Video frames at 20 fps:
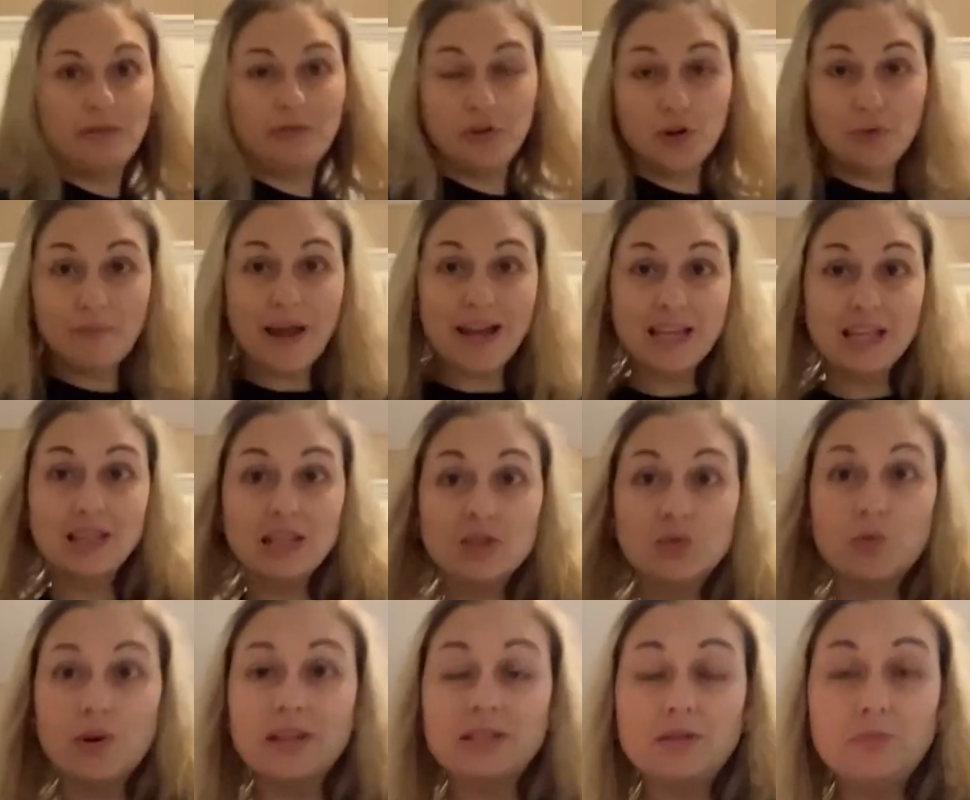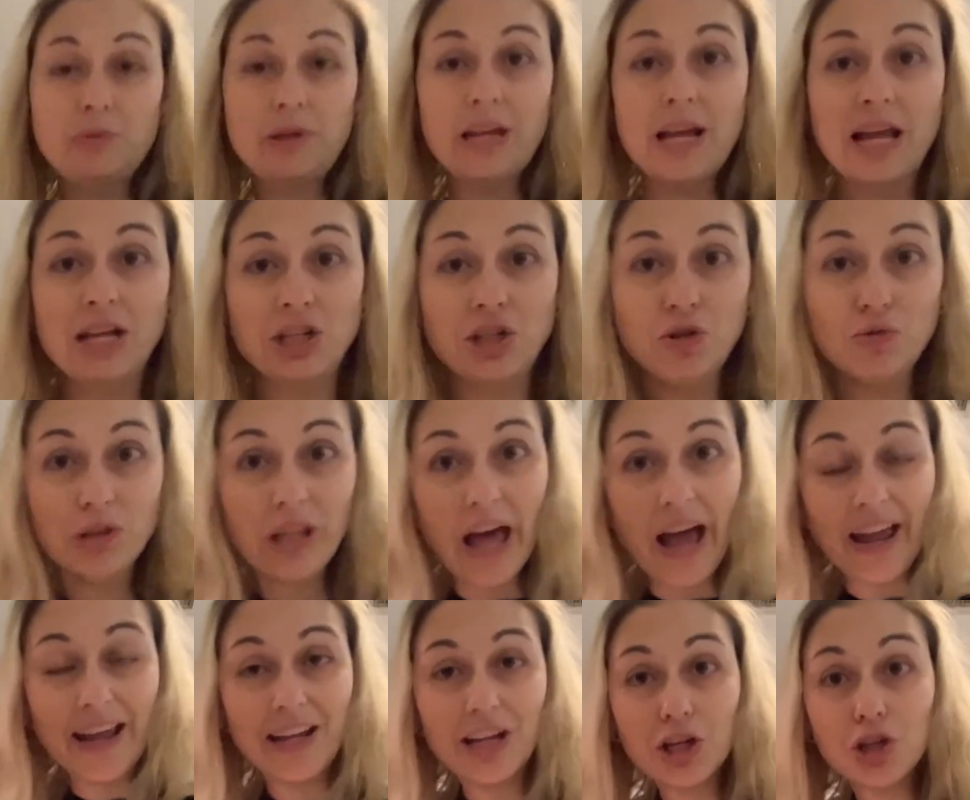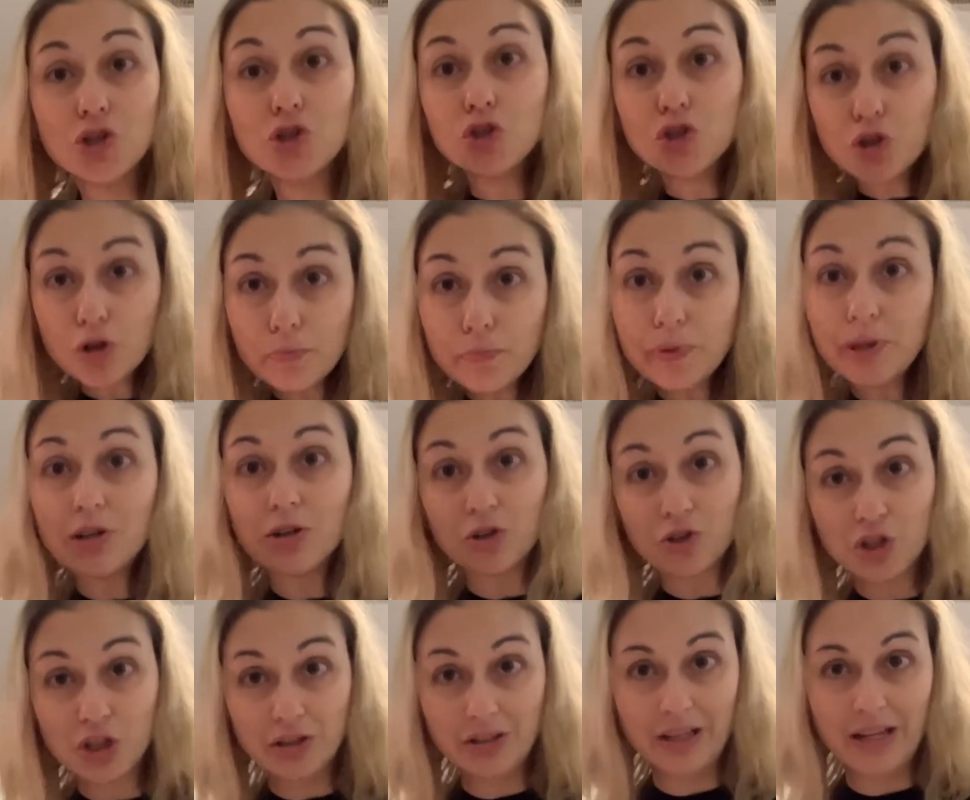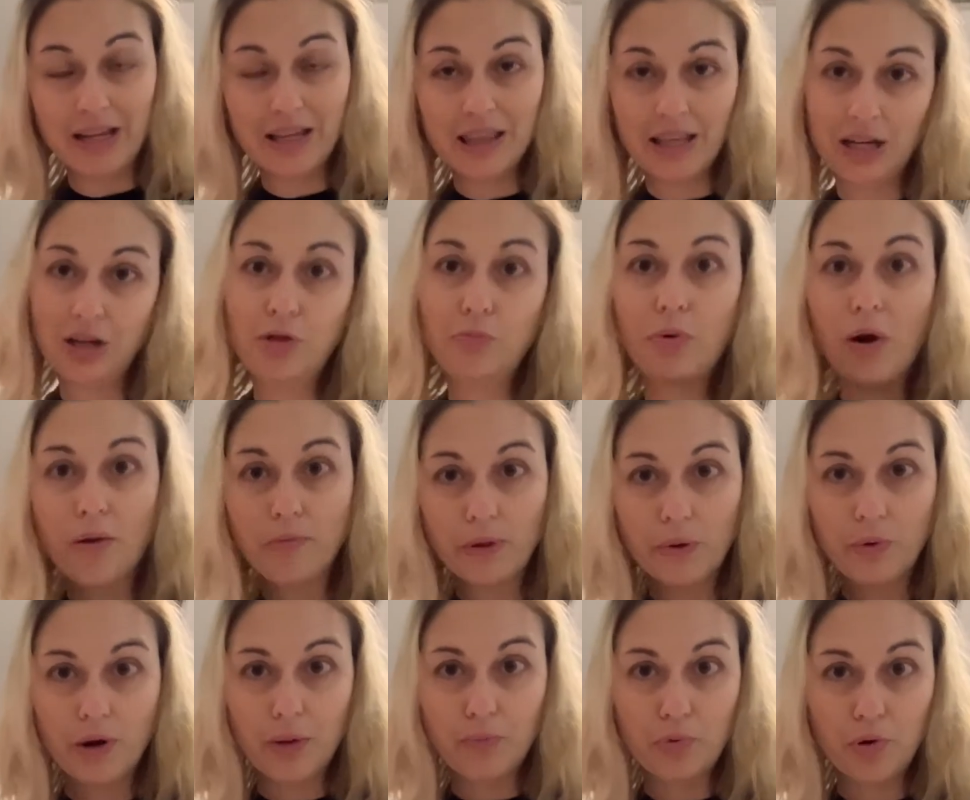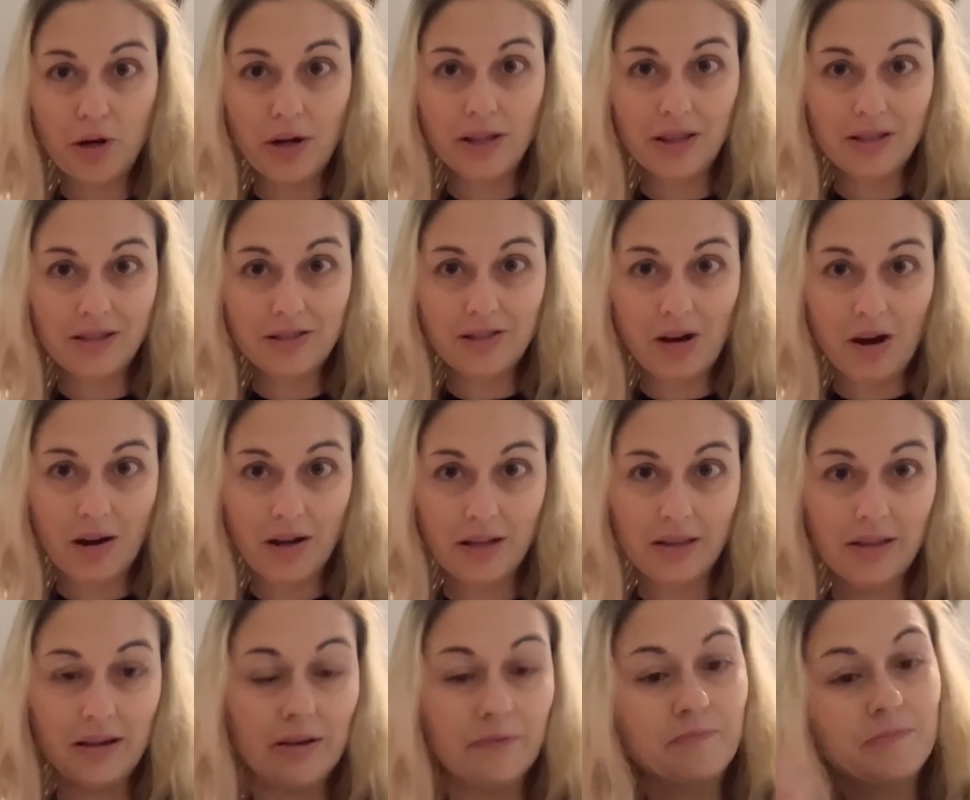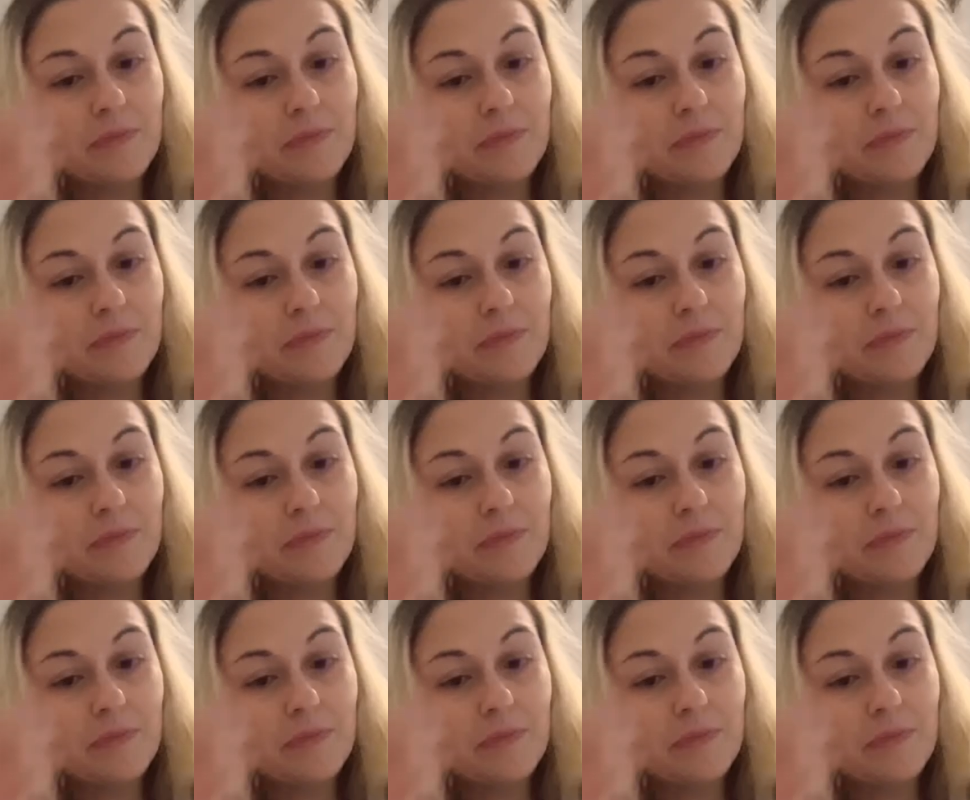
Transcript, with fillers: you're making this recipe and you like soupier chili, then you probably wanna put the stock in there.